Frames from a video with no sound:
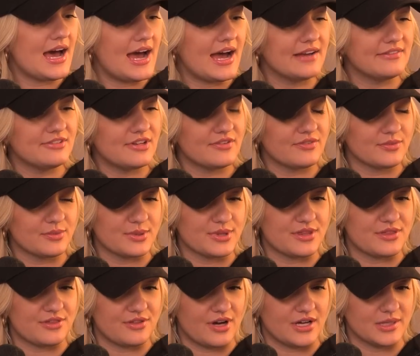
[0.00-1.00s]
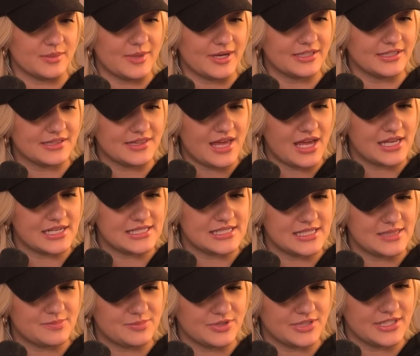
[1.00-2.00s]
I've never really thought about it that
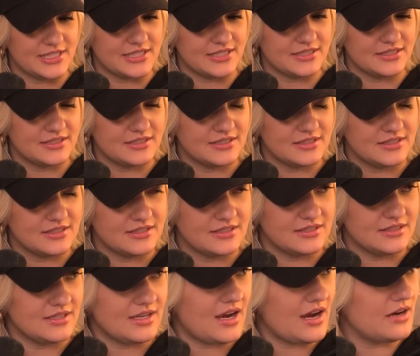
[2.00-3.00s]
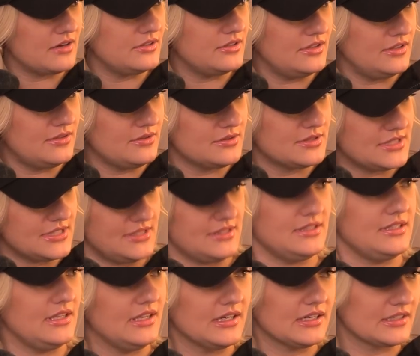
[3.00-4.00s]
deeply. How do you see
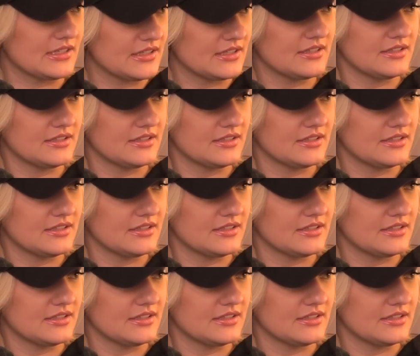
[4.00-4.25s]
the year?